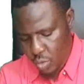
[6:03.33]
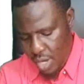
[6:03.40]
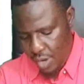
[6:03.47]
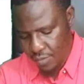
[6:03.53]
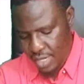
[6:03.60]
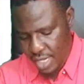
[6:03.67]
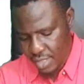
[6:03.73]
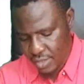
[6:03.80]
So
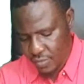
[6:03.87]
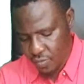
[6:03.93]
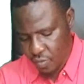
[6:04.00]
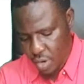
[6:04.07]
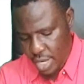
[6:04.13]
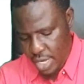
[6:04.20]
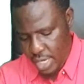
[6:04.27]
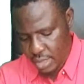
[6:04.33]
we have it as
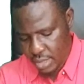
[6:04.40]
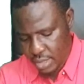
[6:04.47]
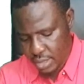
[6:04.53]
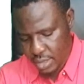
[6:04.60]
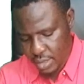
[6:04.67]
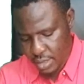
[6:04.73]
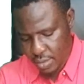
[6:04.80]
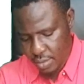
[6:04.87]

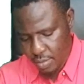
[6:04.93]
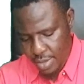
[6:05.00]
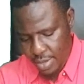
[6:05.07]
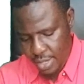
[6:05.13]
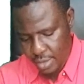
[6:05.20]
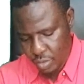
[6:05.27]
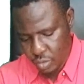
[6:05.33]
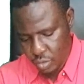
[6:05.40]
4x
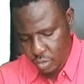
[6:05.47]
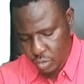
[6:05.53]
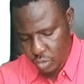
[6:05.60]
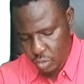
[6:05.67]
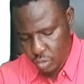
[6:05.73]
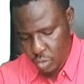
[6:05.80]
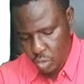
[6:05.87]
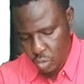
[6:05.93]

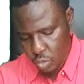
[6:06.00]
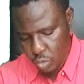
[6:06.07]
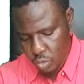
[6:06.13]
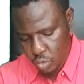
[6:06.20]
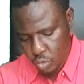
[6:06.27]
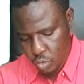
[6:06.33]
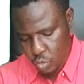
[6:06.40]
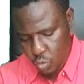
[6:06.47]
minus
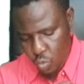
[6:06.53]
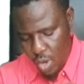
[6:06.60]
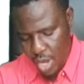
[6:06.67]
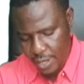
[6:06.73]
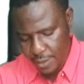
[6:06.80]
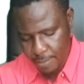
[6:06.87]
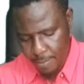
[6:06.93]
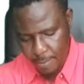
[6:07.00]

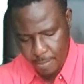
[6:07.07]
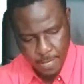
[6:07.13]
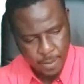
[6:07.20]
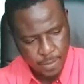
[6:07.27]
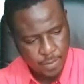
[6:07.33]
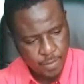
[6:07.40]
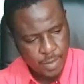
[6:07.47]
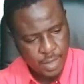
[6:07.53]
2y.
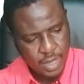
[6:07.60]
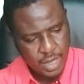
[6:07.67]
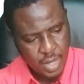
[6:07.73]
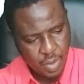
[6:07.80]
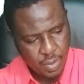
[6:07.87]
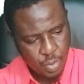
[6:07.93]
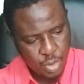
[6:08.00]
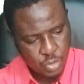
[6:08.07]

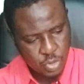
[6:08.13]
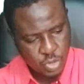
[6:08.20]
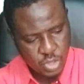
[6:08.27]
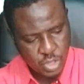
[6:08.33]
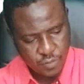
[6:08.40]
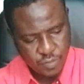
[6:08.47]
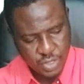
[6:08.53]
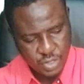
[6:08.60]
Now I'm going
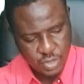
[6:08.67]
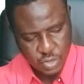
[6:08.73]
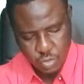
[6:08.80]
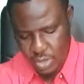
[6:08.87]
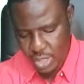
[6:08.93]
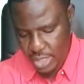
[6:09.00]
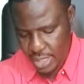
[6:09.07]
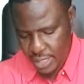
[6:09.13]
to solve
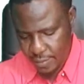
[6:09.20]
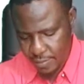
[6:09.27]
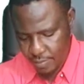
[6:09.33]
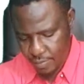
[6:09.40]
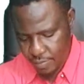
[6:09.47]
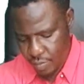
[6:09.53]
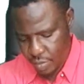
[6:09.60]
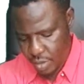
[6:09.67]
this
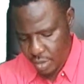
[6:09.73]
together.